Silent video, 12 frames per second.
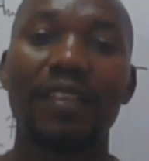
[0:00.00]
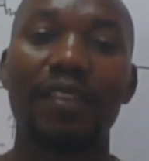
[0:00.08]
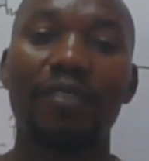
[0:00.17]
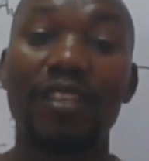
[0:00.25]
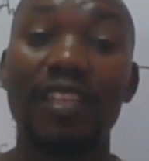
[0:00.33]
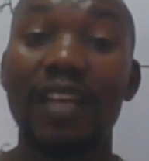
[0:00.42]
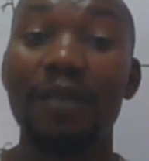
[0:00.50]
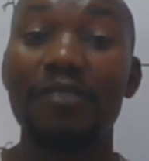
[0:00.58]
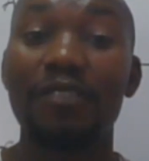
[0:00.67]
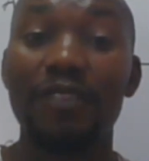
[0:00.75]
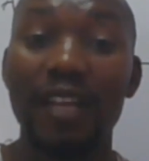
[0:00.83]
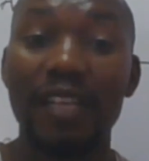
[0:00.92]
security in
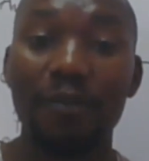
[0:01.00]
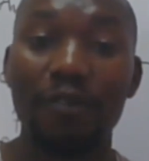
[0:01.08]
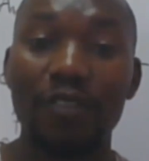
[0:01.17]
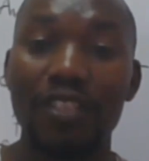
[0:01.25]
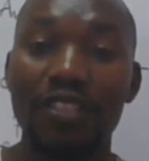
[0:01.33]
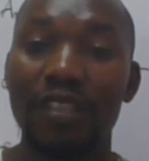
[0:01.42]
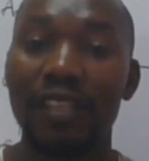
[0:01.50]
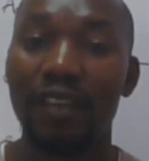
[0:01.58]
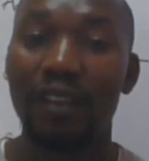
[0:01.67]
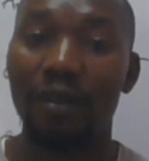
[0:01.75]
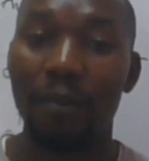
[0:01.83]
terms of data protection,